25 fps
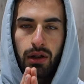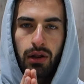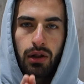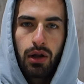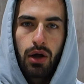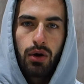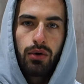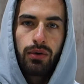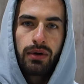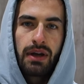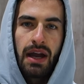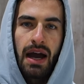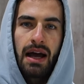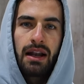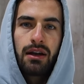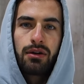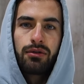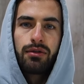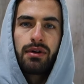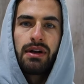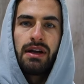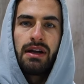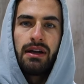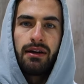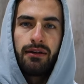low
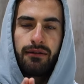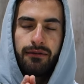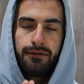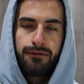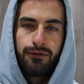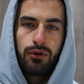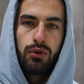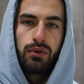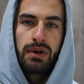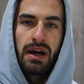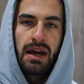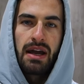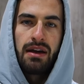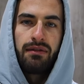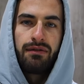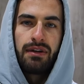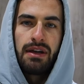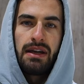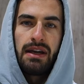calorie full day of